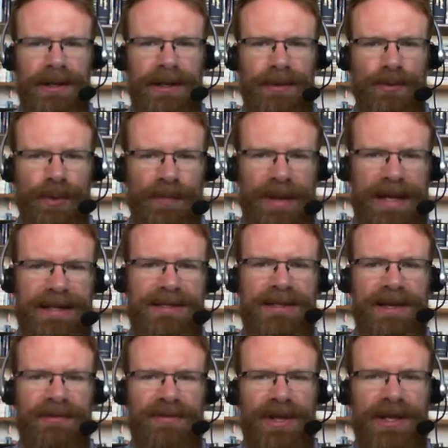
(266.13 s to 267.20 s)
it repeats
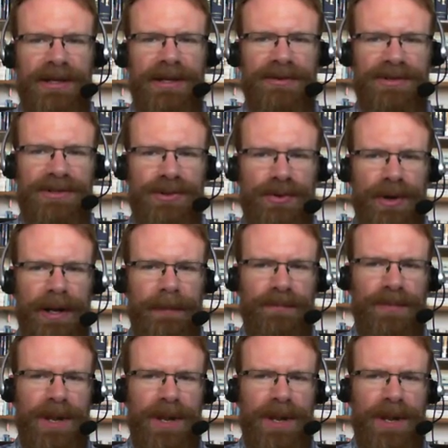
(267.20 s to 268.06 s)
the event in the story.